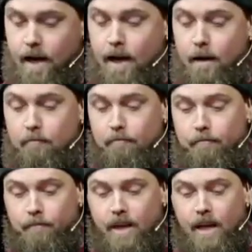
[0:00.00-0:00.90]
And
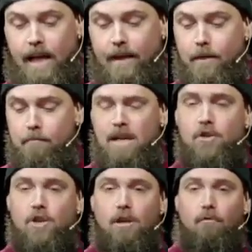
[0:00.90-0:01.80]
the
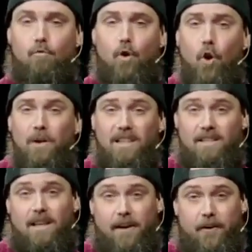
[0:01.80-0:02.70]
mention of
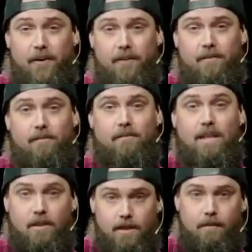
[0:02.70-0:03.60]
rodents here
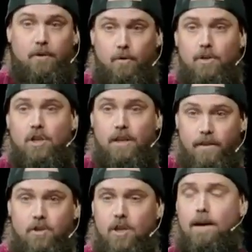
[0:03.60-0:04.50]
in the
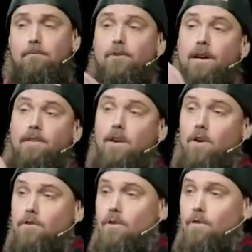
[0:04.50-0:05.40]
Septuagint in this chapter and
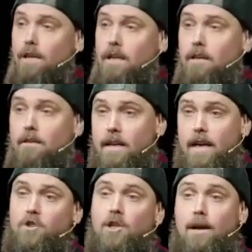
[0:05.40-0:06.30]
then also in
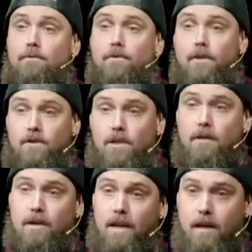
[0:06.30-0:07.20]
the next chapter,
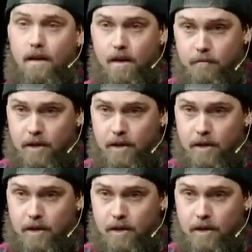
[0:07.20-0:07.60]
there's going to be